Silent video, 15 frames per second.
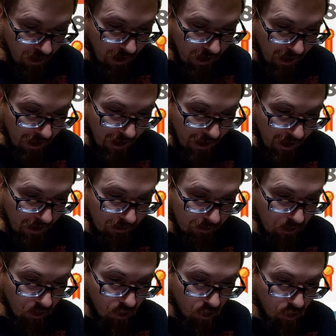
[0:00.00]
And
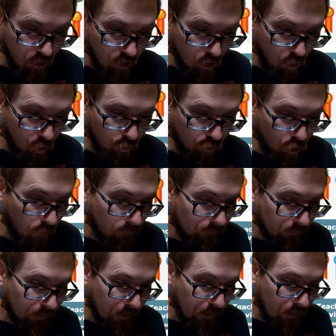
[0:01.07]
don't
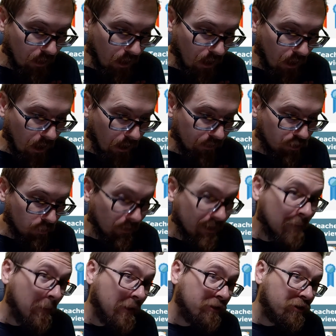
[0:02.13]
forget, I do
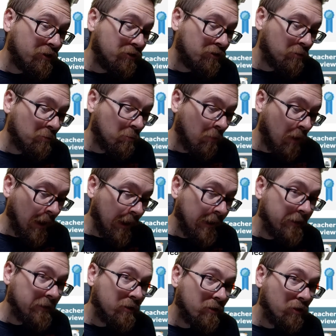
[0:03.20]
expect you to
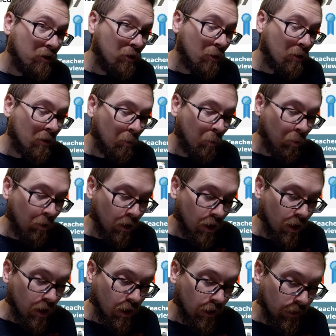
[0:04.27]
write your
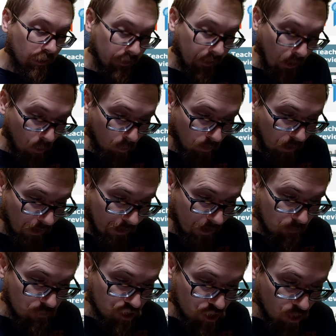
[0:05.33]
work down like
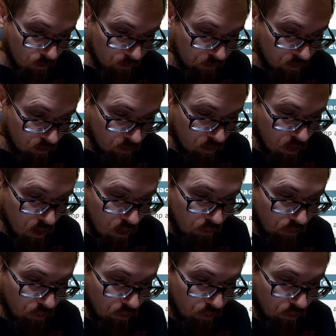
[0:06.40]
I'm showing you. The